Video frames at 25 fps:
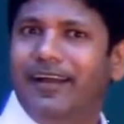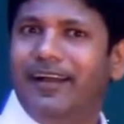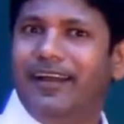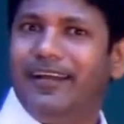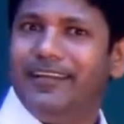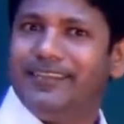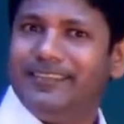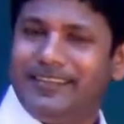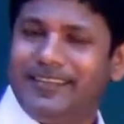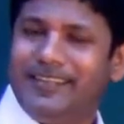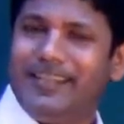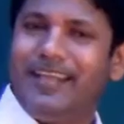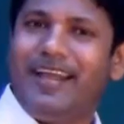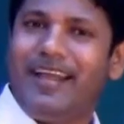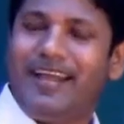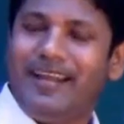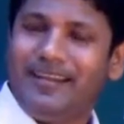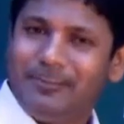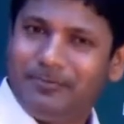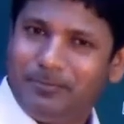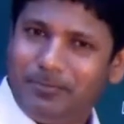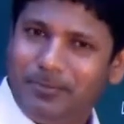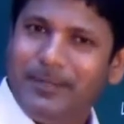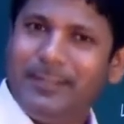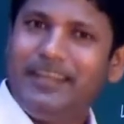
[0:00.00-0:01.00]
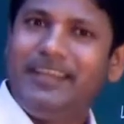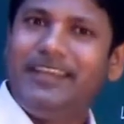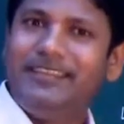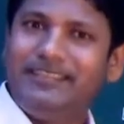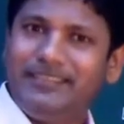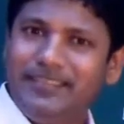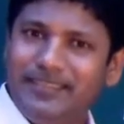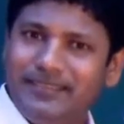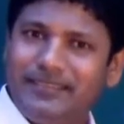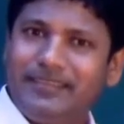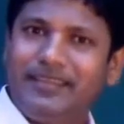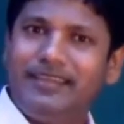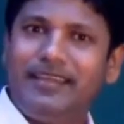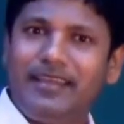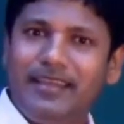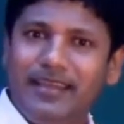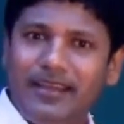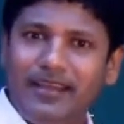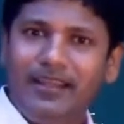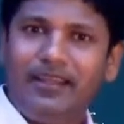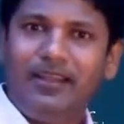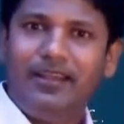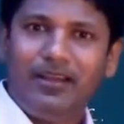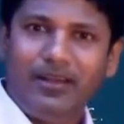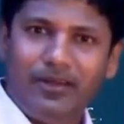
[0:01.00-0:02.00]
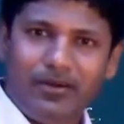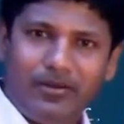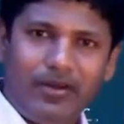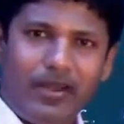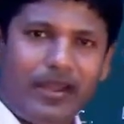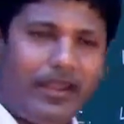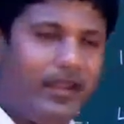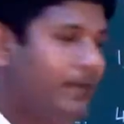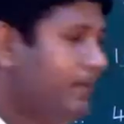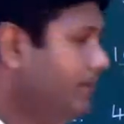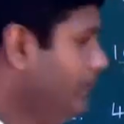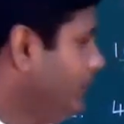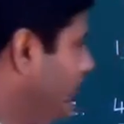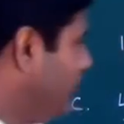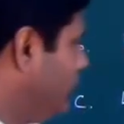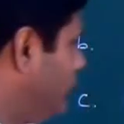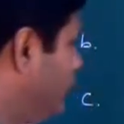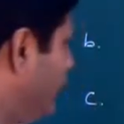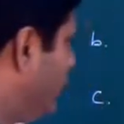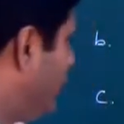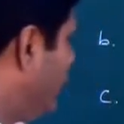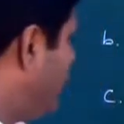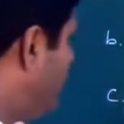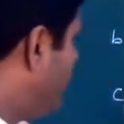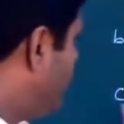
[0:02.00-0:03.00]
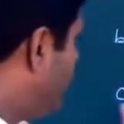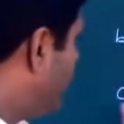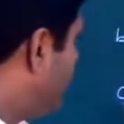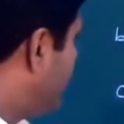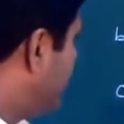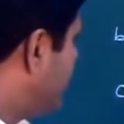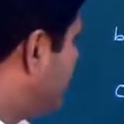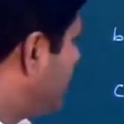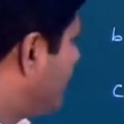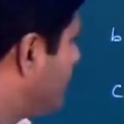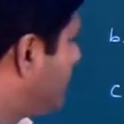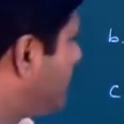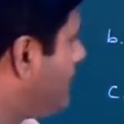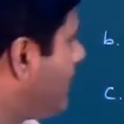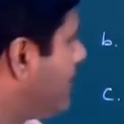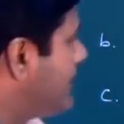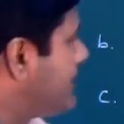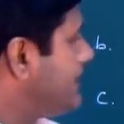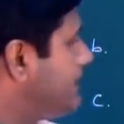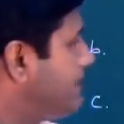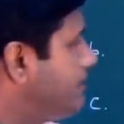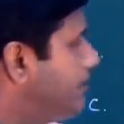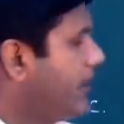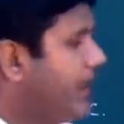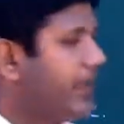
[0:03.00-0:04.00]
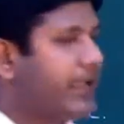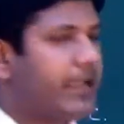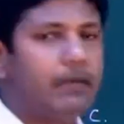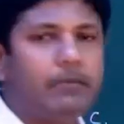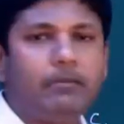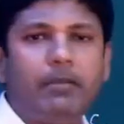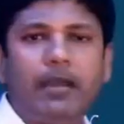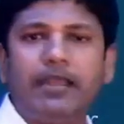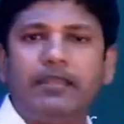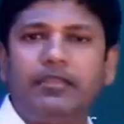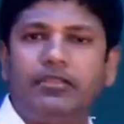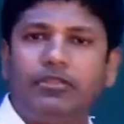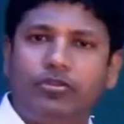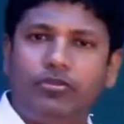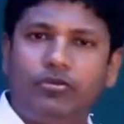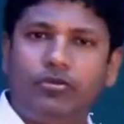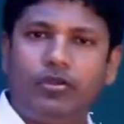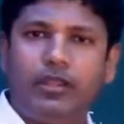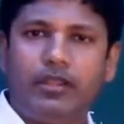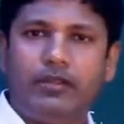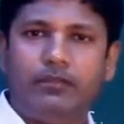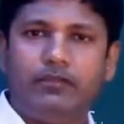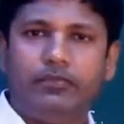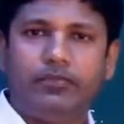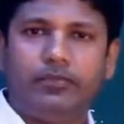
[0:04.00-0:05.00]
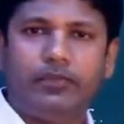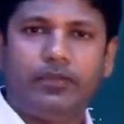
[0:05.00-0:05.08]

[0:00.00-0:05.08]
See that? Pretty easy, isn't it? Alright? So you know this is multiplying it by 3.